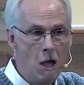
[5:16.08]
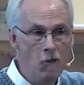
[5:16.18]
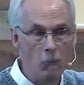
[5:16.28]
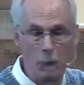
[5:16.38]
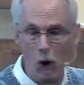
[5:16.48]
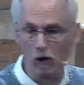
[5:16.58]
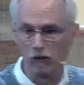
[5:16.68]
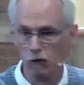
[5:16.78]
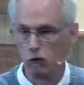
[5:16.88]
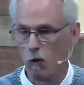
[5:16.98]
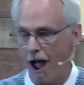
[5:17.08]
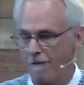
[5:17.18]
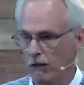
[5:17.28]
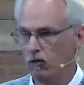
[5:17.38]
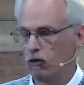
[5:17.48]
The person
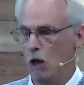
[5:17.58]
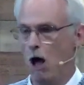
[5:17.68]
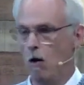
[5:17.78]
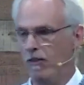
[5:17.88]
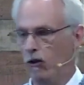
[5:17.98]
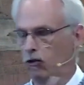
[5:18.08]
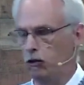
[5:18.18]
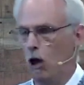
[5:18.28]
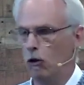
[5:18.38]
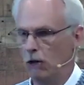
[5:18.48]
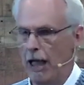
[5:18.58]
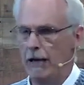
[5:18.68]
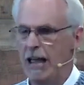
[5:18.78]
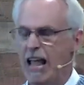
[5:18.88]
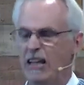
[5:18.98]
driving slow in the slow
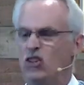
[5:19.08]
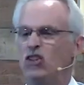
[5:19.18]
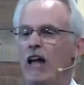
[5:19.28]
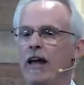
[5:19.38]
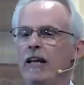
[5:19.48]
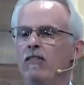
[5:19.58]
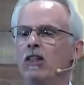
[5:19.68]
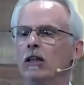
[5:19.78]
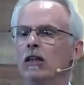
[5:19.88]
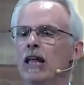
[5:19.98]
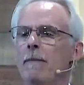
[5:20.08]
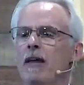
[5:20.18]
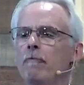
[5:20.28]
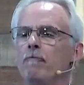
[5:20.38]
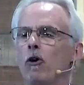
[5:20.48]
lane is setting the
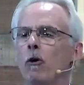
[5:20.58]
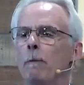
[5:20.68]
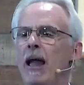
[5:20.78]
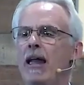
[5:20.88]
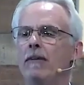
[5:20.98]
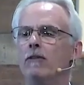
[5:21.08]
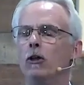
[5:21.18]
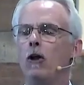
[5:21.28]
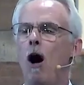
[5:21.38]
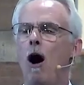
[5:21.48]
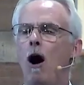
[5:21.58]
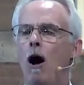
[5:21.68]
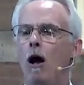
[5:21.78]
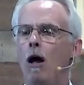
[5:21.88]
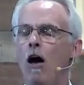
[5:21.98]
limit for obeying the
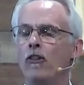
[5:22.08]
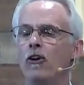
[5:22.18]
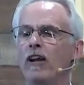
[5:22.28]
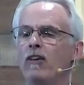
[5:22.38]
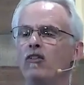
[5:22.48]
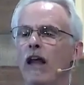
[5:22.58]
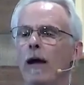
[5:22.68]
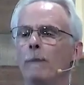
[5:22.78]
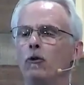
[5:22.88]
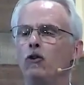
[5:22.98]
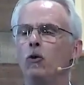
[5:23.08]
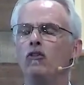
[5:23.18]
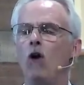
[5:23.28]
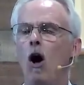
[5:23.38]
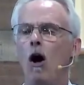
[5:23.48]
law. They're an example to us
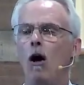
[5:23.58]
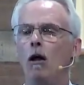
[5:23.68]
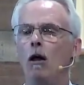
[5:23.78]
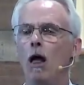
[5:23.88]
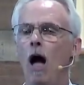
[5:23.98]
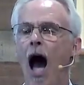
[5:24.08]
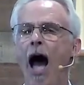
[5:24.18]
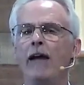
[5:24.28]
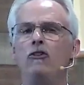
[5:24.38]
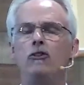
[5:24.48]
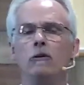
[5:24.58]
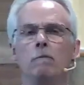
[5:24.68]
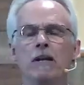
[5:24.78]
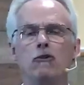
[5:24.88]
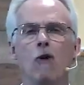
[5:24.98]
all. I shouldn't
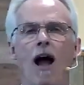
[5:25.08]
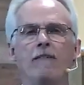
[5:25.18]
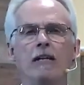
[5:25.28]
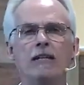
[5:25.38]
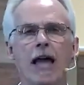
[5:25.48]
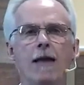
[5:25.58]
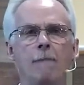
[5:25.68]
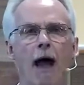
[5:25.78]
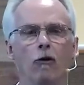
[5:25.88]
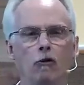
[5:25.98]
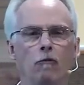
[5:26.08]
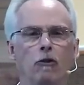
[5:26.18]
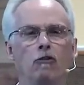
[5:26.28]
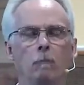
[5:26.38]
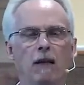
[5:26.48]
be driving 10 miles over the
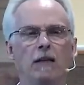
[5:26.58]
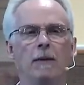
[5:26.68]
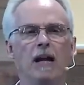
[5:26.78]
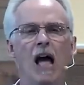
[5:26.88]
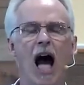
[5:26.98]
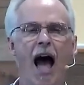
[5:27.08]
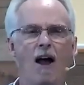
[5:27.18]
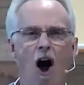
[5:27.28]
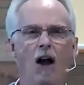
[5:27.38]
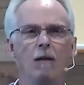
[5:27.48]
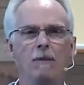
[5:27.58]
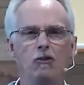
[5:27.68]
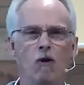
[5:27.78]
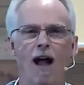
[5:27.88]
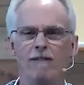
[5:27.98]
speed limit. I ought to be
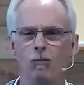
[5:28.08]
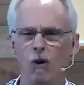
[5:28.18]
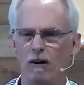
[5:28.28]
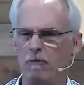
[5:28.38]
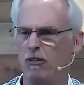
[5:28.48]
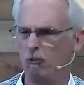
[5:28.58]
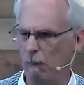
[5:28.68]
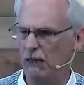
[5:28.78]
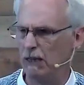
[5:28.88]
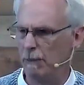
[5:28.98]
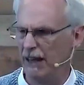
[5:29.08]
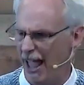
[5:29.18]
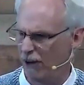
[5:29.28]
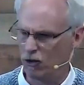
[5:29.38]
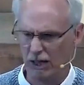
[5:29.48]
driving whatever the speed limit
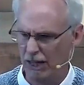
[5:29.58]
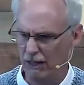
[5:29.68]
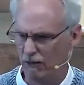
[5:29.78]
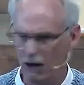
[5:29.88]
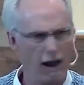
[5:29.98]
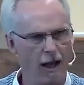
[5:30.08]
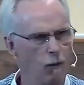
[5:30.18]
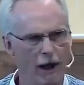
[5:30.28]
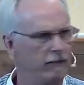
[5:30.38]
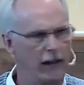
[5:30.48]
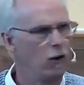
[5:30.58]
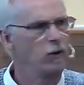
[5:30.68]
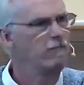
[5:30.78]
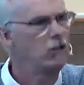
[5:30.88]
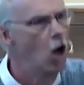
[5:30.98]
actually is on highways. I don't
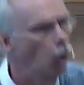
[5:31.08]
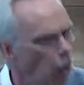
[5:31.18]
even know.